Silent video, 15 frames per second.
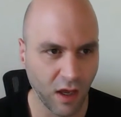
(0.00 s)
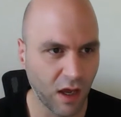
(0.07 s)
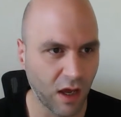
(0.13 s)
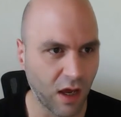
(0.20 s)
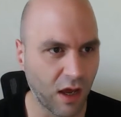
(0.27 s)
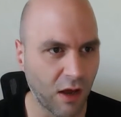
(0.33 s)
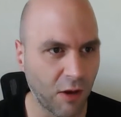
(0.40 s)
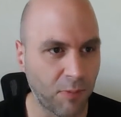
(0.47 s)

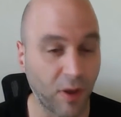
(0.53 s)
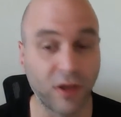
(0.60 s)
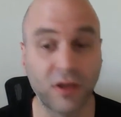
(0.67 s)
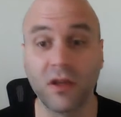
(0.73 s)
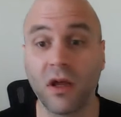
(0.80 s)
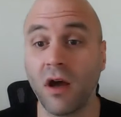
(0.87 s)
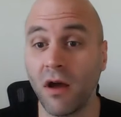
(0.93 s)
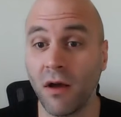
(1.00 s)
But
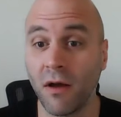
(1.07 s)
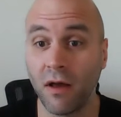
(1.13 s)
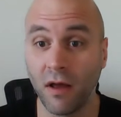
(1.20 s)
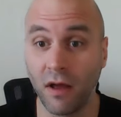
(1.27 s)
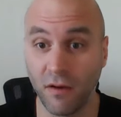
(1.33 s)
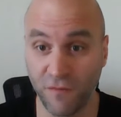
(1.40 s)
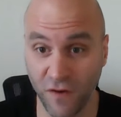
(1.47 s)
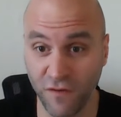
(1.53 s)

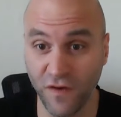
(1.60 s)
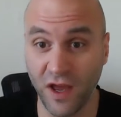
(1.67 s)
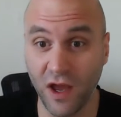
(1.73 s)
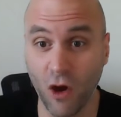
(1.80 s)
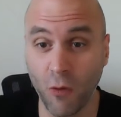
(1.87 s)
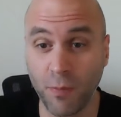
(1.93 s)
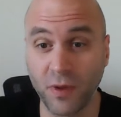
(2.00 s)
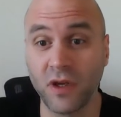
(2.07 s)
FIFA
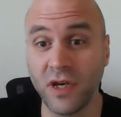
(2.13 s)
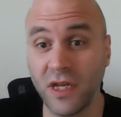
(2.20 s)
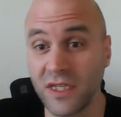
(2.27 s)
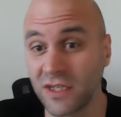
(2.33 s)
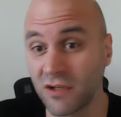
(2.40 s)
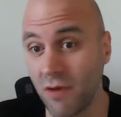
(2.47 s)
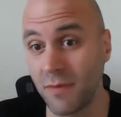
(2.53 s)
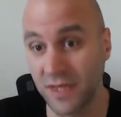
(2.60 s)
opened an
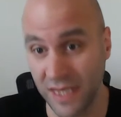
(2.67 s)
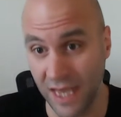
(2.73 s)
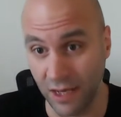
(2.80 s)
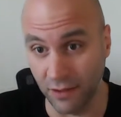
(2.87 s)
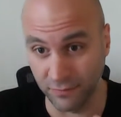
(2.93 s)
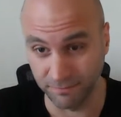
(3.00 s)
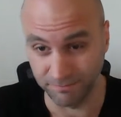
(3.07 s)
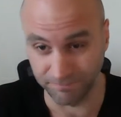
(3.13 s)
Instagram account